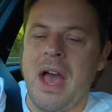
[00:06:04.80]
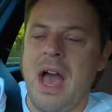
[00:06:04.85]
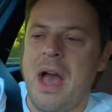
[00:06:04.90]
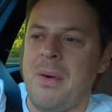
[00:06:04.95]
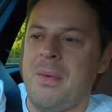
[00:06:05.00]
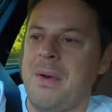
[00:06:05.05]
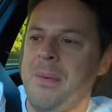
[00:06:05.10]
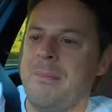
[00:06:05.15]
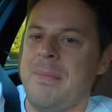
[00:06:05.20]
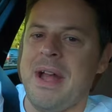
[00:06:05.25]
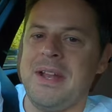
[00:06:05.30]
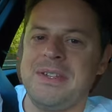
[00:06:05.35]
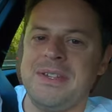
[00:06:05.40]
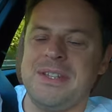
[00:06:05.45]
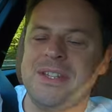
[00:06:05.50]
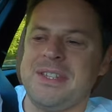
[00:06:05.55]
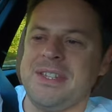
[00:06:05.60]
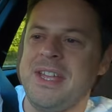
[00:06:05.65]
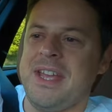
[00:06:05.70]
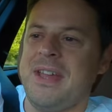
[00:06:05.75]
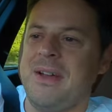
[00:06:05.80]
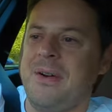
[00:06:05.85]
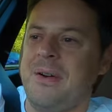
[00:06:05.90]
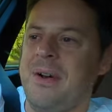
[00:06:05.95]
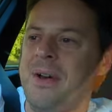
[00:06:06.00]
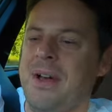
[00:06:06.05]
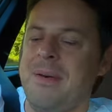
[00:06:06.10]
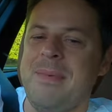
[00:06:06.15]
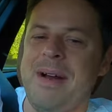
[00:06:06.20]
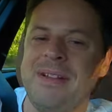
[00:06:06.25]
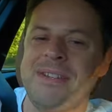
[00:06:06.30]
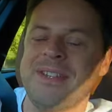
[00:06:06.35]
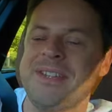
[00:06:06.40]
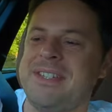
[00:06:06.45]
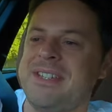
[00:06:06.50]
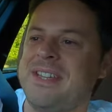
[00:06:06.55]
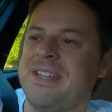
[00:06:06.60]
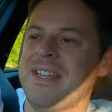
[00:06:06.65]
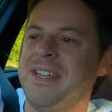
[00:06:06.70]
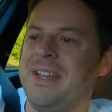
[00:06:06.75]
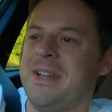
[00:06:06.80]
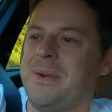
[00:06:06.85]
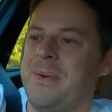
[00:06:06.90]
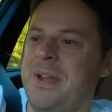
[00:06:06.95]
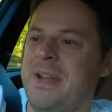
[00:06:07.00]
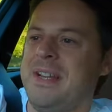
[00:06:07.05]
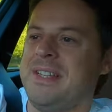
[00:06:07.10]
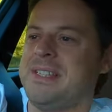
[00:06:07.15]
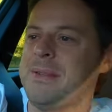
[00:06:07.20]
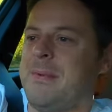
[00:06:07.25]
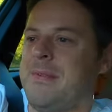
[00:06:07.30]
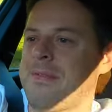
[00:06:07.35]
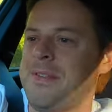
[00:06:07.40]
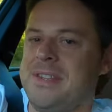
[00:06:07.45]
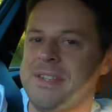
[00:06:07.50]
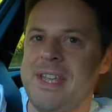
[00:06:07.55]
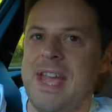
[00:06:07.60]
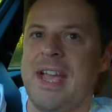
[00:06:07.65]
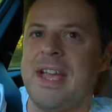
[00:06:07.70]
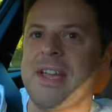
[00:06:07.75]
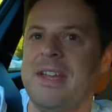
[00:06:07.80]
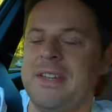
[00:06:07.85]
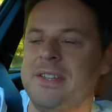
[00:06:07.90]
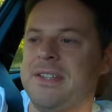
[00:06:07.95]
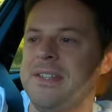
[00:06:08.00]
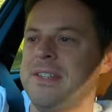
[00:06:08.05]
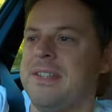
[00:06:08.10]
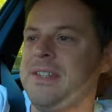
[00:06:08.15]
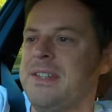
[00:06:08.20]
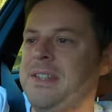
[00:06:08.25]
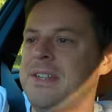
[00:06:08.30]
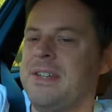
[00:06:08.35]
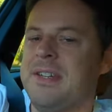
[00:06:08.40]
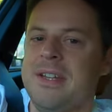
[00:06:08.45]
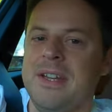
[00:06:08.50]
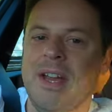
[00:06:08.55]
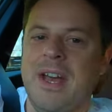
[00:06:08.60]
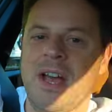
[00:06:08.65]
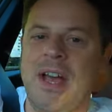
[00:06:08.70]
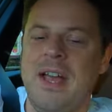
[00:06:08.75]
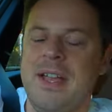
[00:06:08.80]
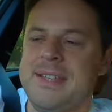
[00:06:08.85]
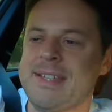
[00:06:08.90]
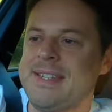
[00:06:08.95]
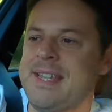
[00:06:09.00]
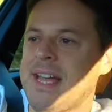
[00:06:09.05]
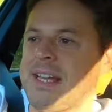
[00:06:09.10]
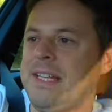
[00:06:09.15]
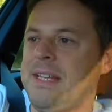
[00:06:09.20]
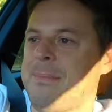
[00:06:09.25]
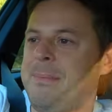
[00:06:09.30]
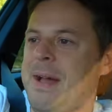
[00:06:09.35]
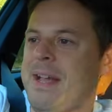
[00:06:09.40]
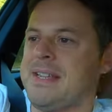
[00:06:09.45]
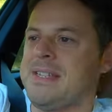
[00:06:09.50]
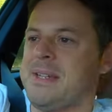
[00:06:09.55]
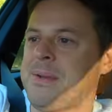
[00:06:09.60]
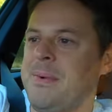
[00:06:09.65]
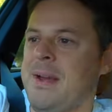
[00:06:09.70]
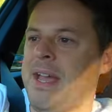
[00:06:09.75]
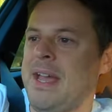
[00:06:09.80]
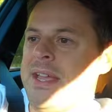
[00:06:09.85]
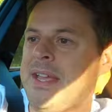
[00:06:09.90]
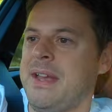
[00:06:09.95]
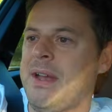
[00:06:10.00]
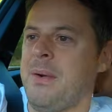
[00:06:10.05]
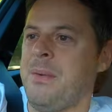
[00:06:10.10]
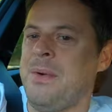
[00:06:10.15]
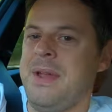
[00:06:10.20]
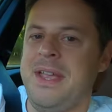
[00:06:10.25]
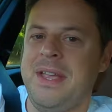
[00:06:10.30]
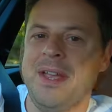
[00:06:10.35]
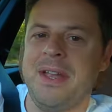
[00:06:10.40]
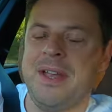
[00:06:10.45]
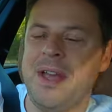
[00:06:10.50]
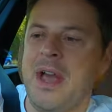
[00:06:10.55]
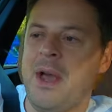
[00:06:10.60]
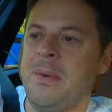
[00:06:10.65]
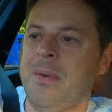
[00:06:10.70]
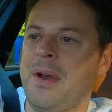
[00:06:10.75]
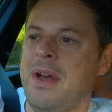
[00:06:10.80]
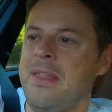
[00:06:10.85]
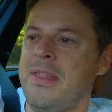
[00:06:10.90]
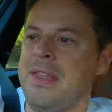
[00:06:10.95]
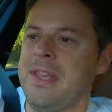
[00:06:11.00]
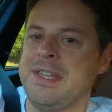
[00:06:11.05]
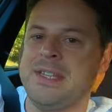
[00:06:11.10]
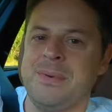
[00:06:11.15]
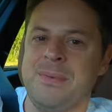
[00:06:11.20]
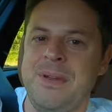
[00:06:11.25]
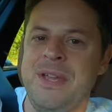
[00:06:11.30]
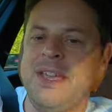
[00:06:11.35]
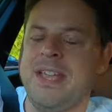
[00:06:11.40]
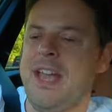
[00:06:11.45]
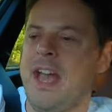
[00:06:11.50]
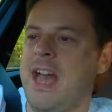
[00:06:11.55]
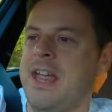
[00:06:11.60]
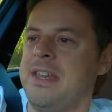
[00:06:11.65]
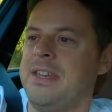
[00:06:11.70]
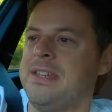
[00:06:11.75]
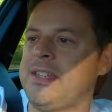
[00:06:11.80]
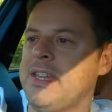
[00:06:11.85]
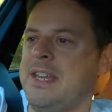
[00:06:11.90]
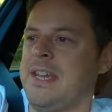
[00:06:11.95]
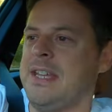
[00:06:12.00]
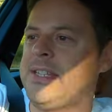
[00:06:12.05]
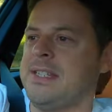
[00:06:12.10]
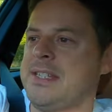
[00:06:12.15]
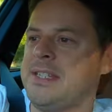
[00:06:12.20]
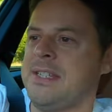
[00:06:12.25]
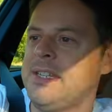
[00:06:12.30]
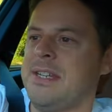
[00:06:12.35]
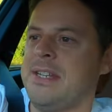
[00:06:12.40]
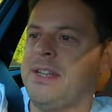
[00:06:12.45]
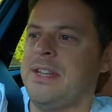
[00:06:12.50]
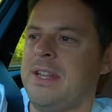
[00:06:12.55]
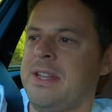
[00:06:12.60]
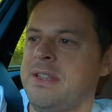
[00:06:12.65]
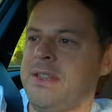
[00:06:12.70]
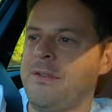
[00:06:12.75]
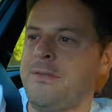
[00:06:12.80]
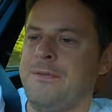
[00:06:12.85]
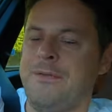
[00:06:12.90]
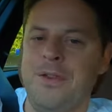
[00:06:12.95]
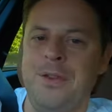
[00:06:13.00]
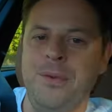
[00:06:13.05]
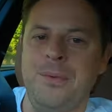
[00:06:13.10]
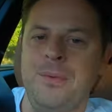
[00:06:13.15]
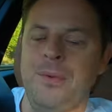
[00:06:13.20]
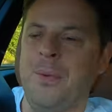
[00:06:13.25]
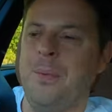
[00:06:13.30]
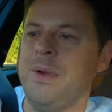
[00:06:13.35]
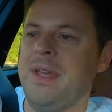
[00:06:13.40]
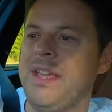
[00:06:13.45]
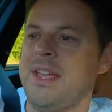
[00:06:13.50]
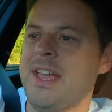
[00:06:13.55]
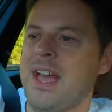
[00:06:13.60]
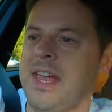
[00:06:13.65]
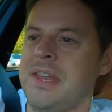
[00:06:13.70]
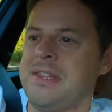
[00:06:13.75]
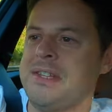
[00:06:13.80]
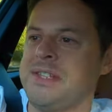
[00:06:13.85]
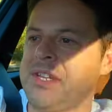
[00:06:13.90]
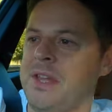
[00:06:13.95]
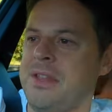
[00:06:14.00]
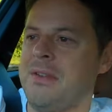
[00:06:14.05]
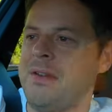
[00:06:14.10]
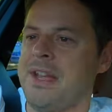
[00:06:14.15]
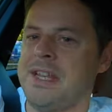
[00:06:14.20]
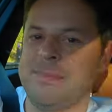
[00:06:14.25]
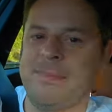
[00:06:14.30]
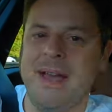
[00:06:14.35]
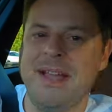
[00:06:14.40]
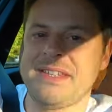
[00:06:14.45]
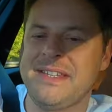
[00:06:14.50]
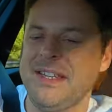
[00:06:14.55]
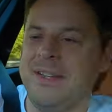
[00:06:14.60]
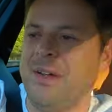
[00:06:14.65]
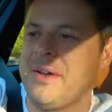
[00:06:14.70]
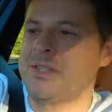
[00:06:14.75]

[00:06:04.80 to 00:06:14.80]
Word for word: how Her Majesty or Her Majesty Queen Elizabeth II uh, sadly passed away a week ago, and this weekend is the funeral weekend, so they're expecting